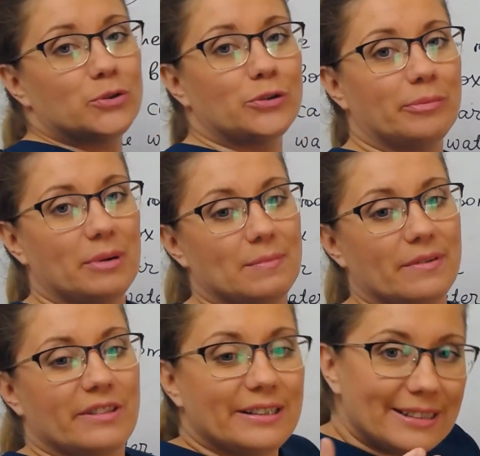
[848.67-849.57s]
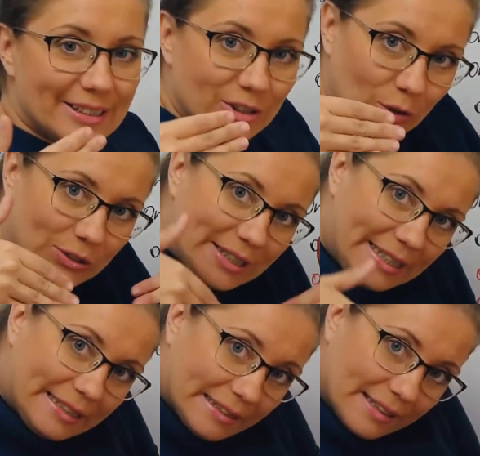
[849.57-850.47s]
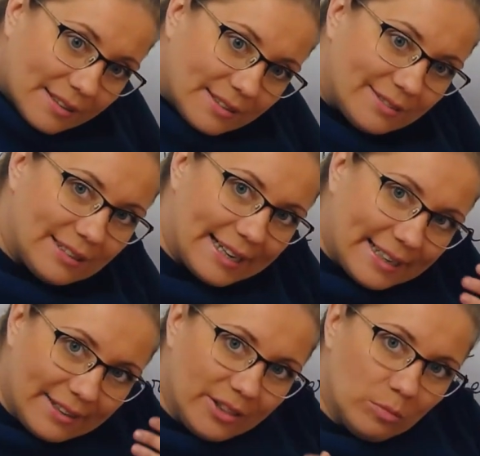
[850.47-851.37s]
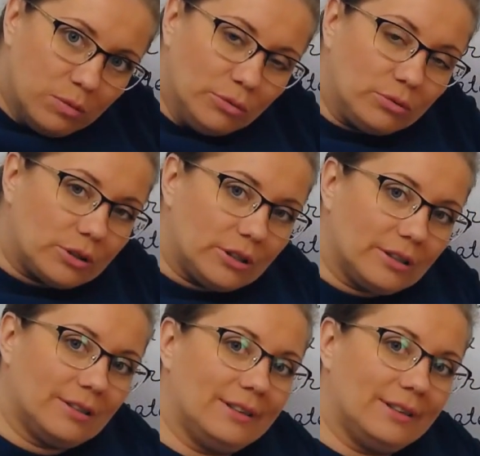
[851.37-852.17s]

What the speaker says: to remember that it is not in, like in the book.